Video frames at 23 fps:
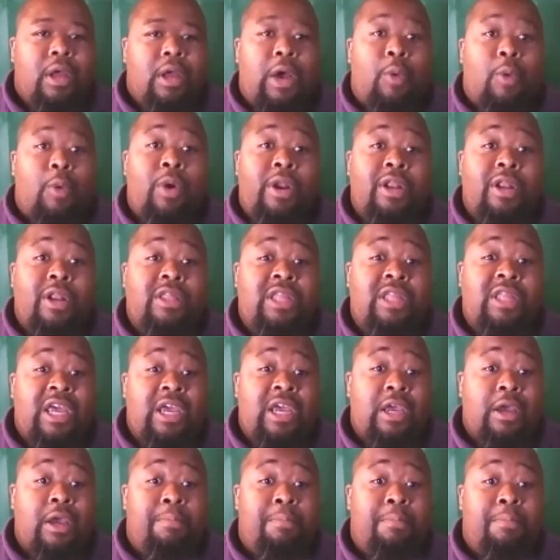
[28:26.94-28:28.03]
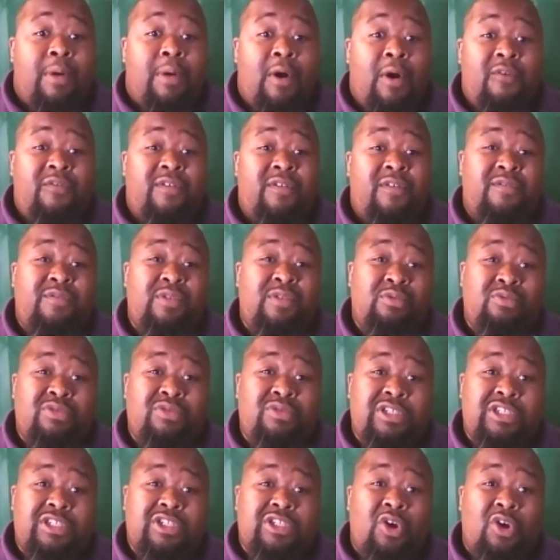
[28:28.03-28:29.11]
I want to thank both of you
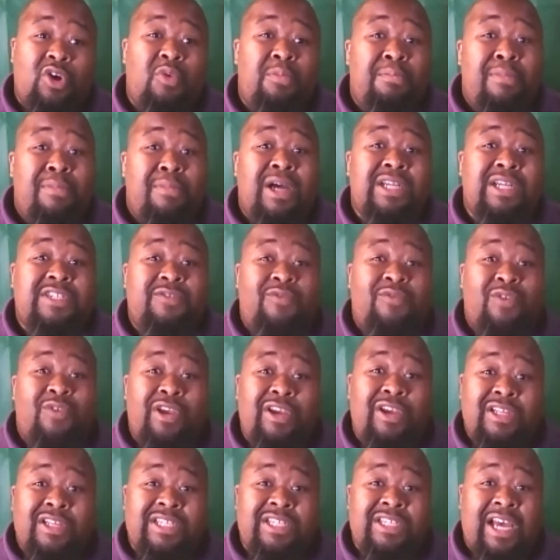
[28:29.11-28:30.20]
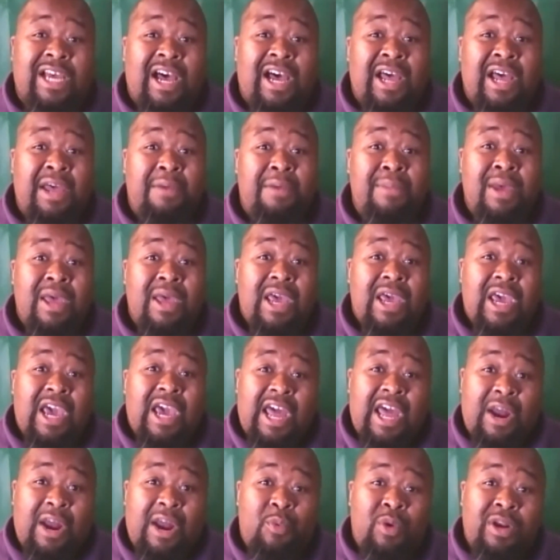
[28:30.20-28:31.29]
so much for your time.
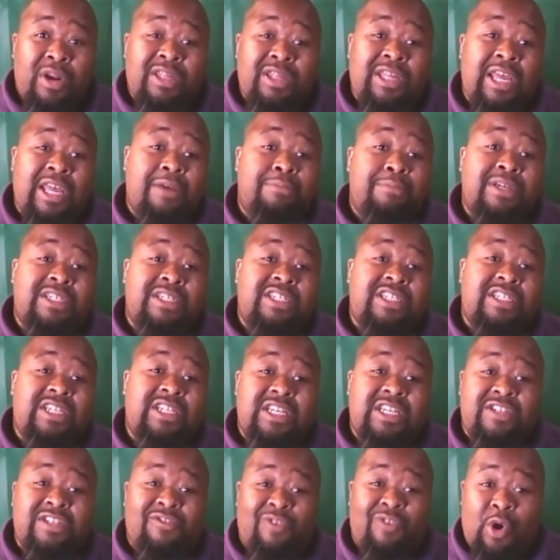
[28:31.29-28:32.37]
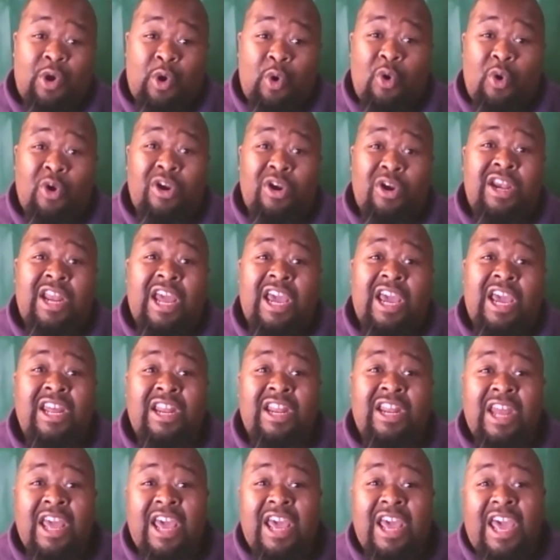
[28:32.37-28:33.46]
And I want to thank Ms. Sheats for coordinating
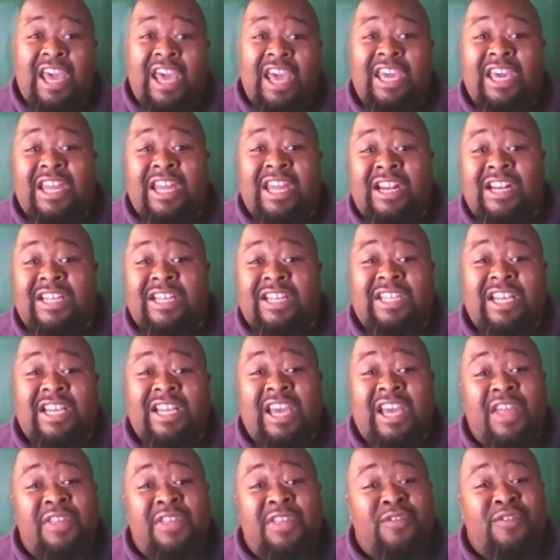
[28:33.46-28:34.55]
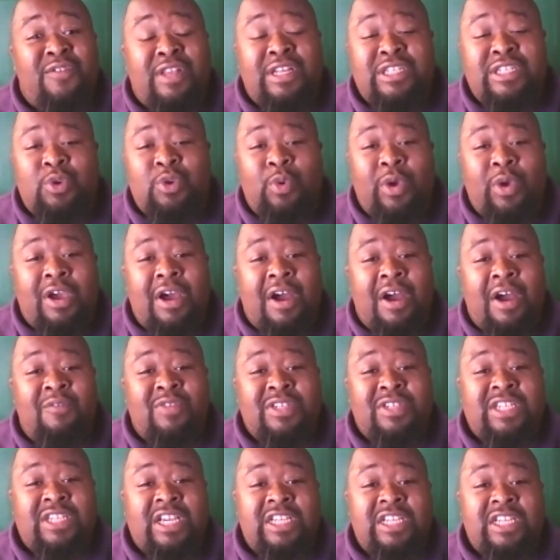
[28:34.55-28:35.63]
and getting us together for this quick
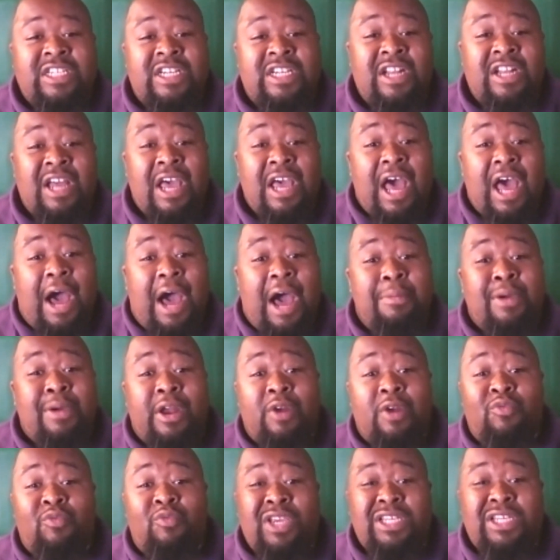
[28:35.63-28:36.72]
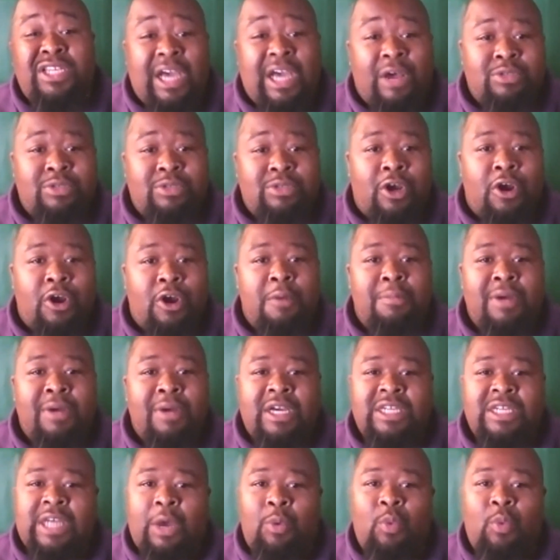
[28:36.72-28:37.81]
conversation. I'm going to reach out to her
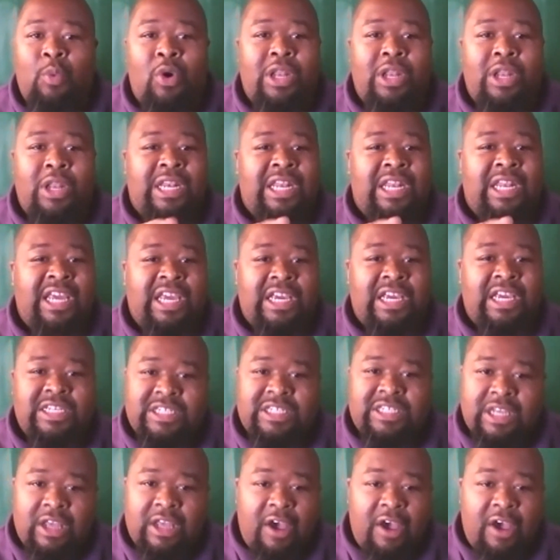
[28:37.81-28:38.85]
because I want links